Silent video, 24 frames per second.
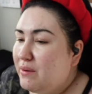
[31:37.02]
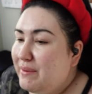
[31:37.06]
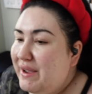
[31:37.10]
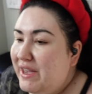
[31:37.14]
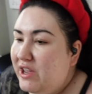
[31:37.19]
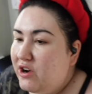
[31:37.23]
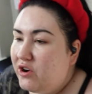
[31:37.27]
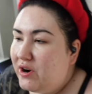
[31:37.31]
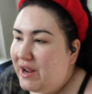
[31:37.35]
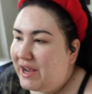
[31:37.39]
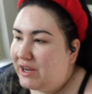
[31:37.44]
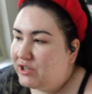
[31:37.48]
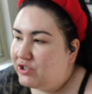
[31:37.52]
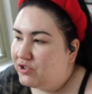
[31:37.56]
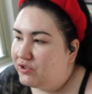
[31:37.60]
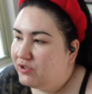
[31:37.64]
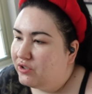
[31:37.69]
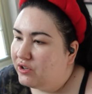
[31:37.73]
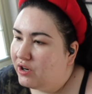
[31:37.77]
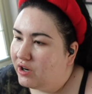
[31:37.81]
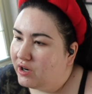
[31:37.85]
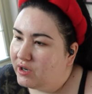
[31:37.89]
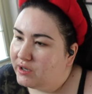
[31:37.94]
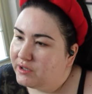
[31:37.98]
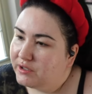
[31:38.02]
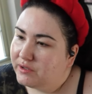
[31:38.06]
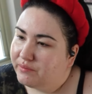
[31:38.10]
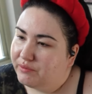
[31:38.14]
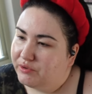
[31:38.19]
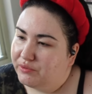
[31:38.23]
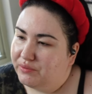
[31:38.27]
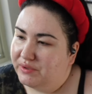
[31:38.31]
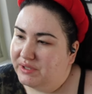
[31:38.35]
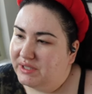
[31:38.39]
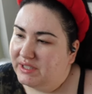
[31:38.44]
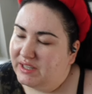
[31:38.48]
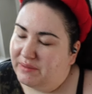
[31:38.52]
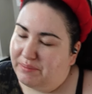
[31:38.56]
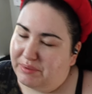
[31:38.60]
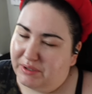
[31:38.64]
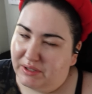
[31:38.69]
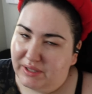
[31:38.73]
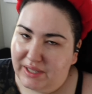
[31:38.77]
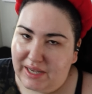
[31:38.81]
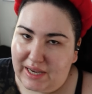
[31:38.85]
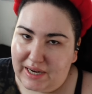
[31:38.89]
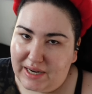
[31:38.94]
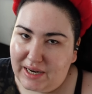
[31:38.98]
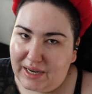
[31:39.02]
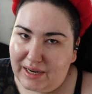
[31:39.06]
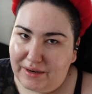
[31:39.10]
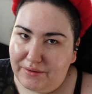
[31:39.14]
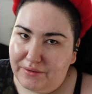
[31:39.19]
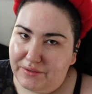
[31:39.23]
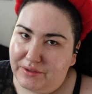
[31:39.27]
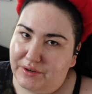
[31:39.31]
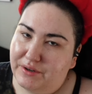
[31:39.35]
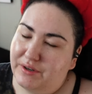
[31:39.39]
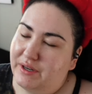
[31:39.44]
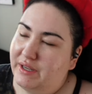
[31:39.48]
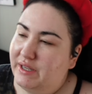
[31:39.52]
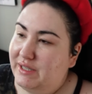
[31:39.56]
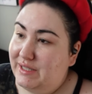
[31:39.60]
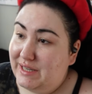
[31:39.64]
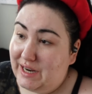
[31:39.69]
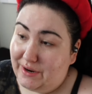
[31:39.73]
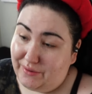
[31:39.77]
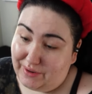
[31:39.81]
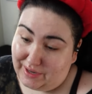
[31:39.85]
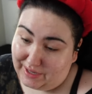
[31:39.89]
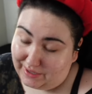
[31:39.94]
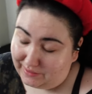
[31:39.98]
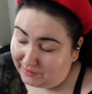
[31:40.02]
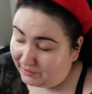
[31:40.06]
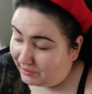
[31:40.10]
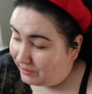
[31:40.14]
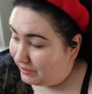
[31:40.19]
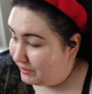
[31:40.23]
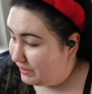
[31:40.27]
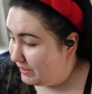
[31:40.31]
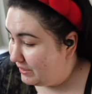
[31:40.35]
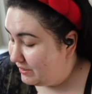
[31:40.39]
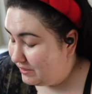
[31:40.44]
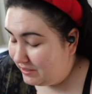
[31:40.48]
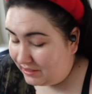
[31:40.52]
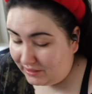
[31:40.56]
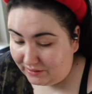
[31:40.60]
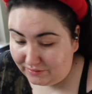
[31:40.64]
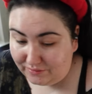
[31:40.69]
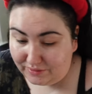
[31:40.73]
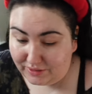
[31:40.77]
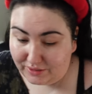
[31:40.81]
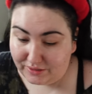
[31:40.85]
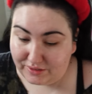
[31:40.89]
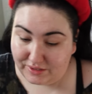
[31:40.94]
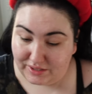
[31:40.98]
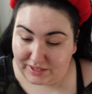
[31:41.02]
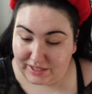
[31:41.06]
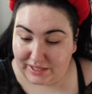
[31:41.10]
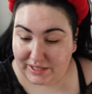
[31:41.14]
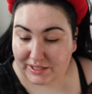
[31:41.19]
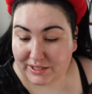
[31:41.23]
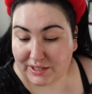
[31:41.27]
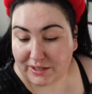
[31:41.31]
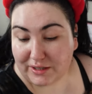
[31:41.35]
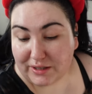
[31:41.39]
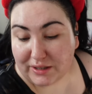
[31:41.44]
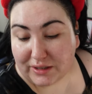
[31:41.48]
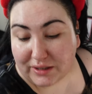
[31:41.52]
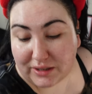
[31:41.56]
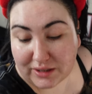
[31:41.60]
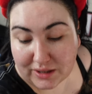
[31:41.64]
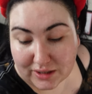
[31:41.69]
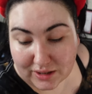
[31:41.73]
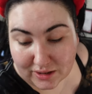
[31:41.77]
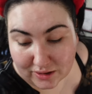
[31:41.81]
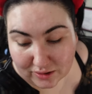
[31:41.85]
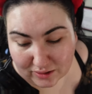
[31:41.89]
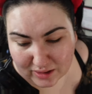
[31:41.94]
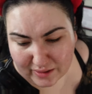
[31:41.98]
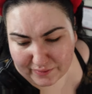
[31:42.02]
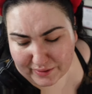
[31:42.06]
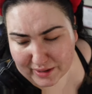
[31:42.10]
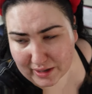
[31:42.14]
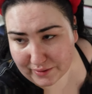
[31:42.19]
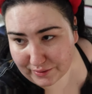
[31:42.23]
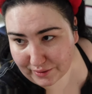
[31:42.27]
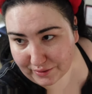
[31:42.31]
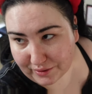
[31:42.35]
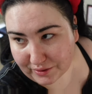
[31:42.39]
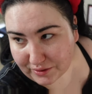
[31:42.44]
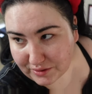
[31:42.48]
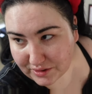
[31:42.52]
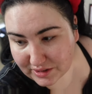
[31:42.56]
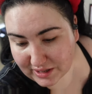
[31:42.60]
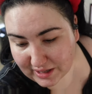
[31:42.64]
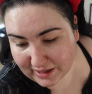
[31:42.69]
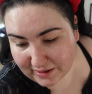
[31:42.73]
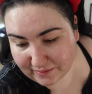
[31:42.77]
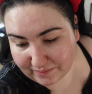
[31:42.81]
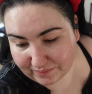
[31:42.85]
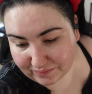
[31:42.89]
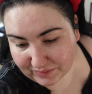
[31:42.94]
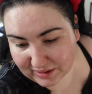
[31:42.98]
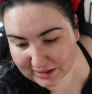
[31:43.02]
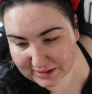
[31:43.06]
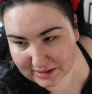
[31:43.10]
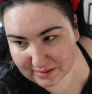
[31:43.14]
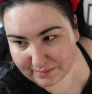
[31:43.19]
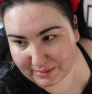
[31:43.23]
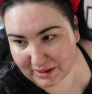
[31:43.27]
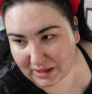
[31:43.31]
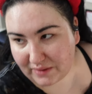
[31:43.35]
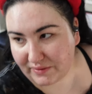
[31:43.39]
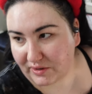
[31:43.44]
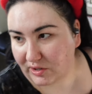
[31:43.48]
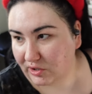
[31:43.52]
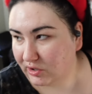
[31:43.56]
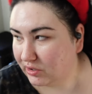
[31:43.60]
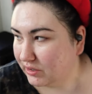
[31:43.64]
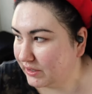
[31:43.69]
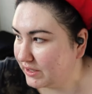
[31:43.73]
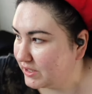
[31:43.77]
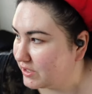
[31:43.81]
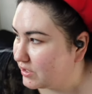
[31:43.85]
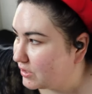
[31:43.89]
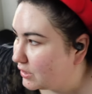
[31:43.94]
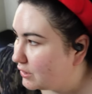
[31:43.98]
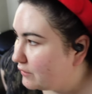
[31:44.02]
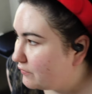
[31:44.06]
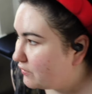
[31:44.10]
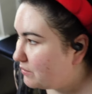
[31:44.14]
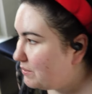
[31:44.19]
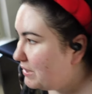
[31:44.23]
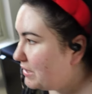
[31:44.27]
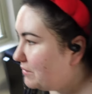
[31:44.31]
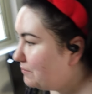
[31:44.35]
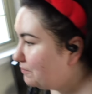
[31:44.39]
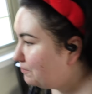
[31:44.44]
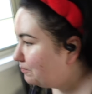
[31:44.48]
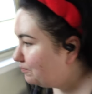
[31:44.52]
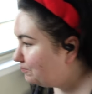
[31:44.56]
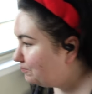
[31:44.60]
of my international calls, which was typically at 9:30, is now at 8:30. So Thursdays are, or every other Thursday, is a bit of an early start for me.